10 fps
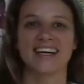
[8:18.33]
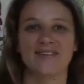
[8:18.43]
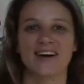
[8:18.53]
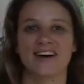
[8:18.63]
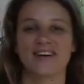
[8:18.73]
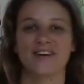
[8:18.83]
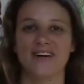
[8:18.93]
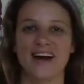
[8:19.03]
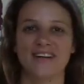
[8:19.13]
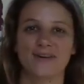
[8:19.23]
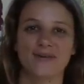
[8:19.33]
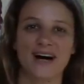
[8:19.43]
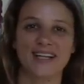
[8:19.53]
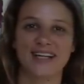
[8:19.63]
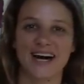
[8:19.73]
Here we are at the Kuranda
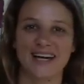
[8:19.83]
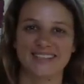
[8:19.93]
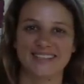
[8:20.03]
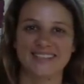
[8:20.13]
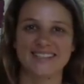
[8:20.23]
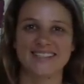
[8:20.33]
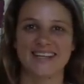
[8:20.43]
Koala Gardens,